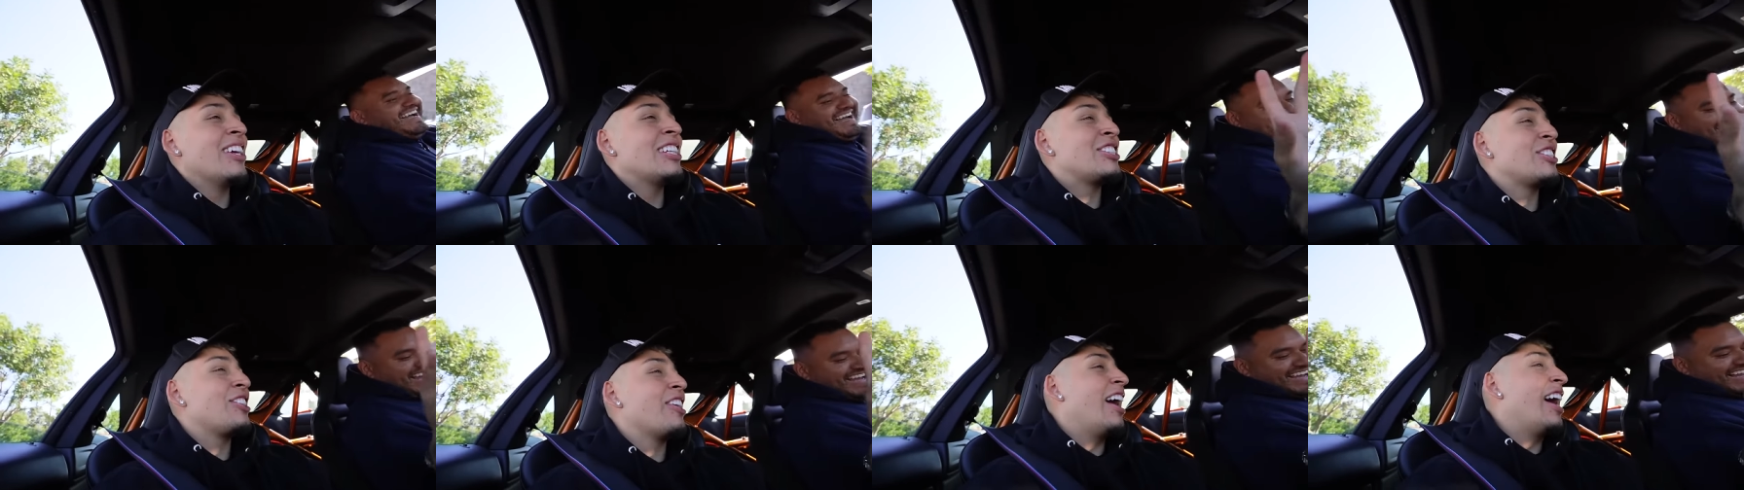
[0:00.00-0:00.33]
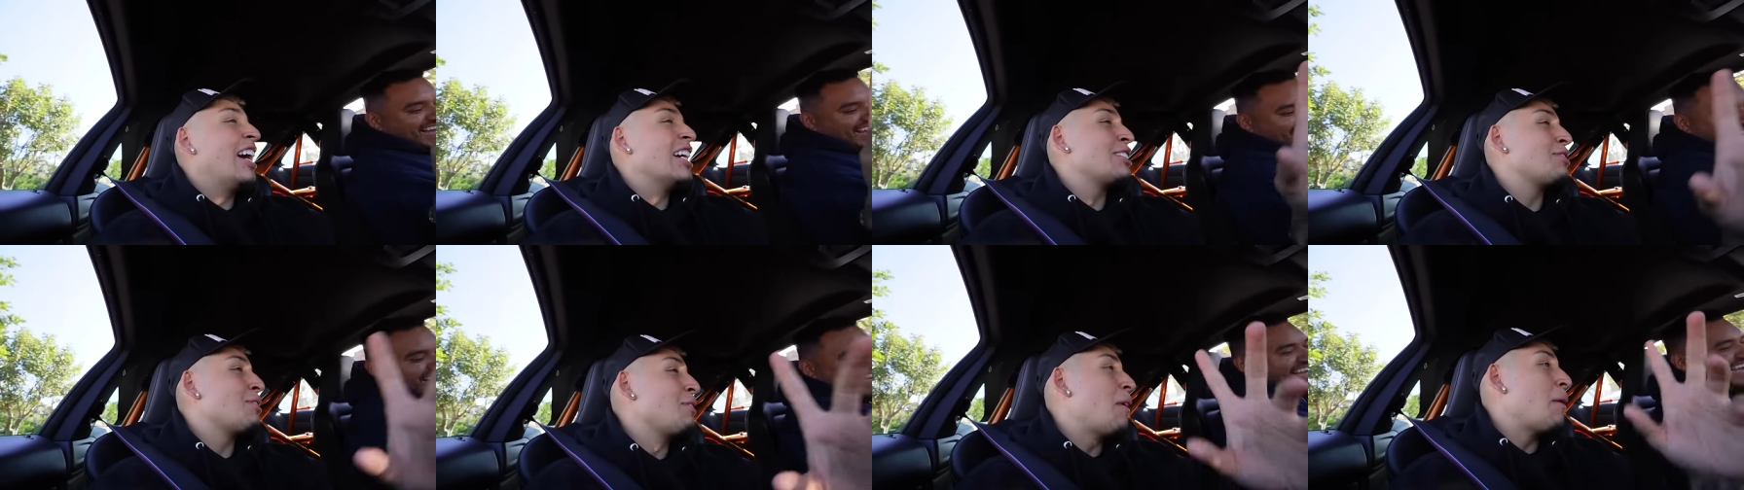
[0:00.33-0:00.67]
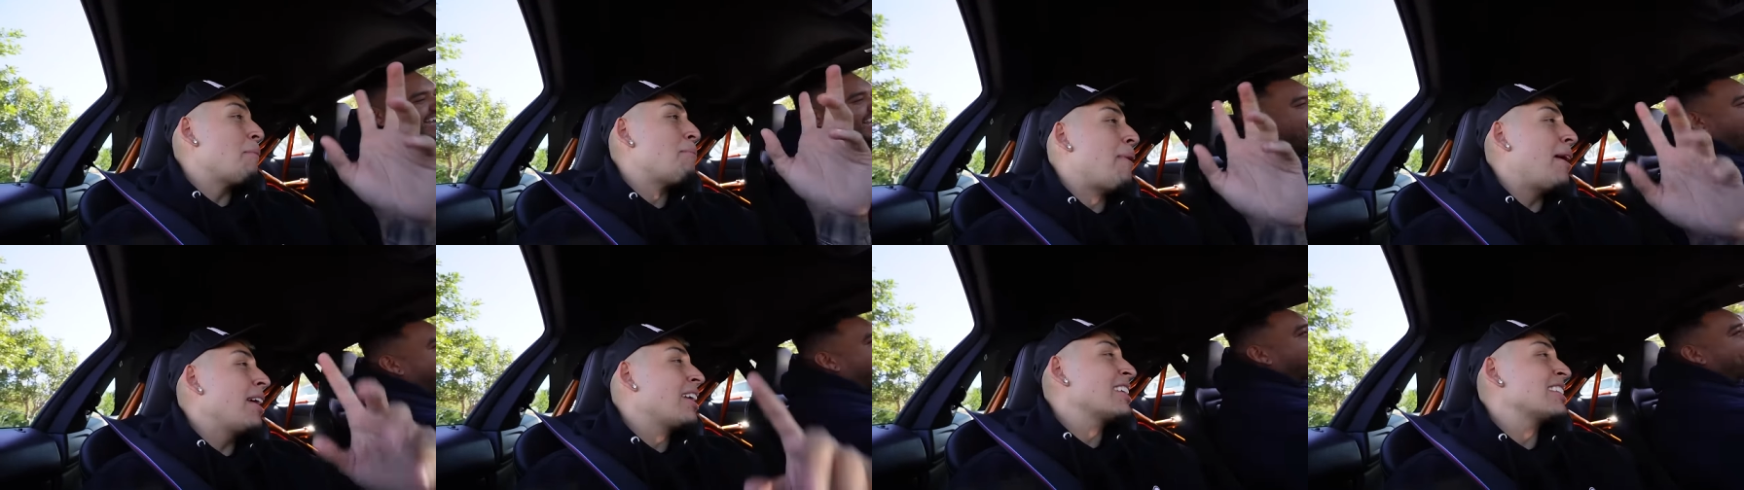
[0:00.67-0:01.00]
Rich garage, bro.
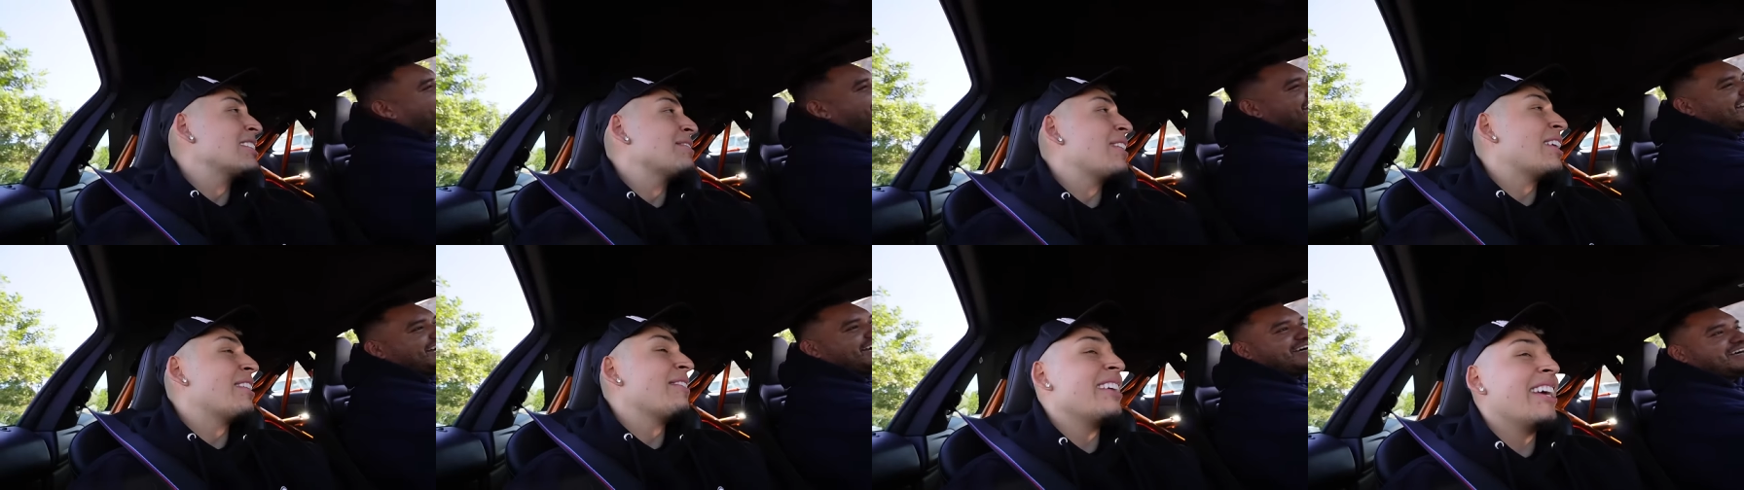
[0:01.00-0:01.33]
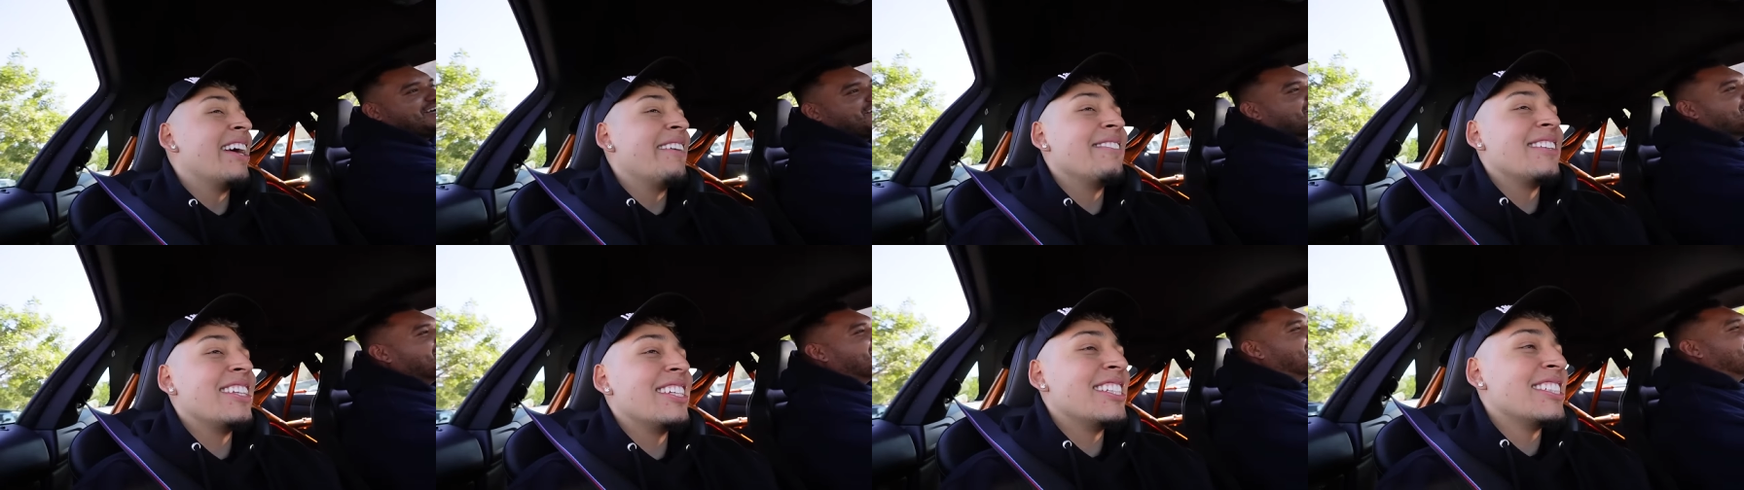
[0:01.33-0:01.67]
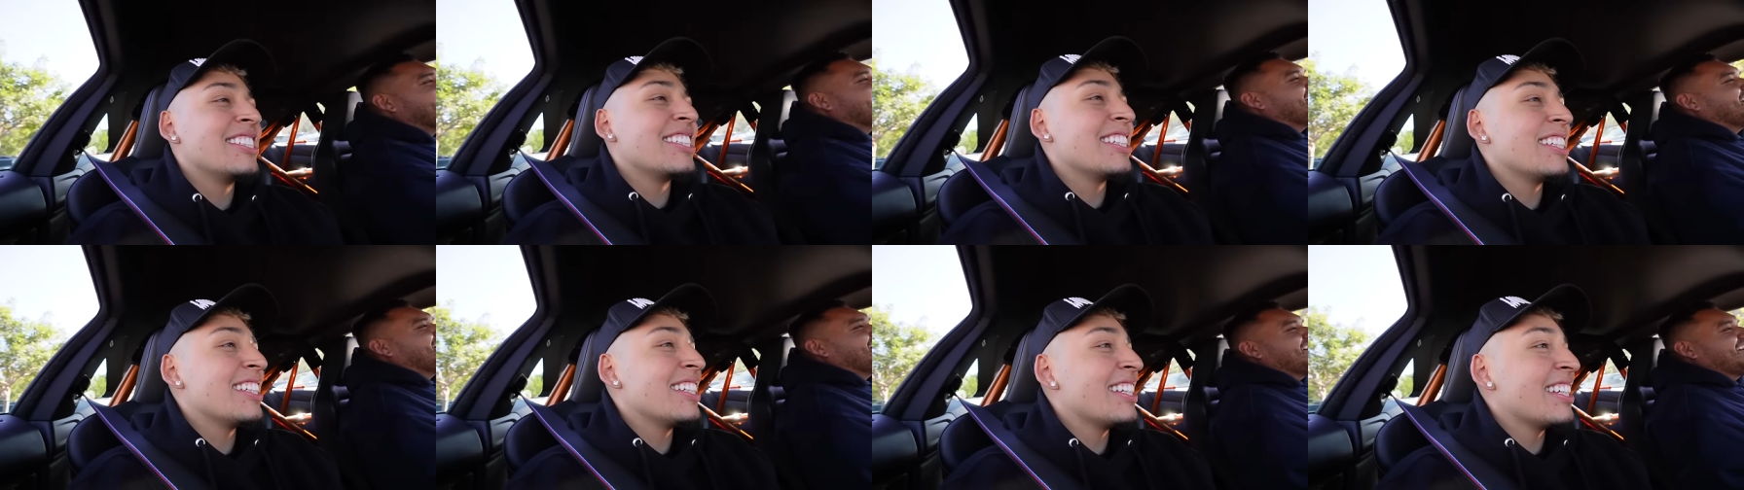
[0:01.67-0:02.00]
My pocket's about to be empty,
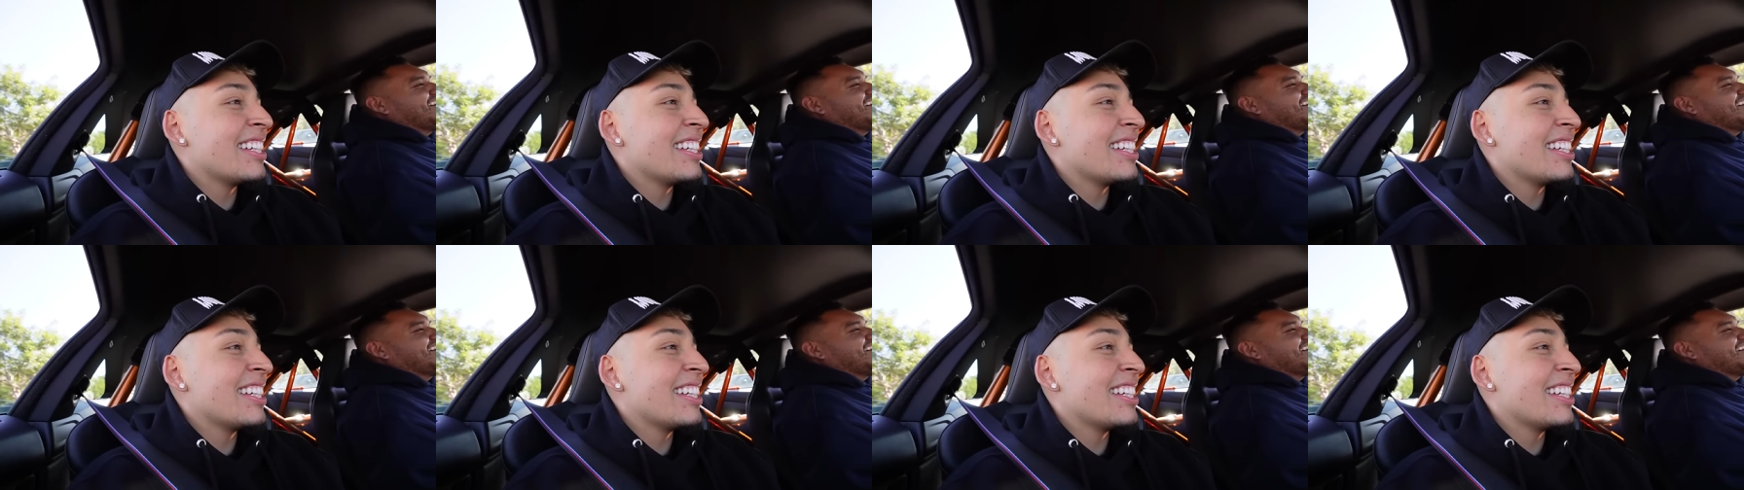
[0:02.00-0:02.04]
G.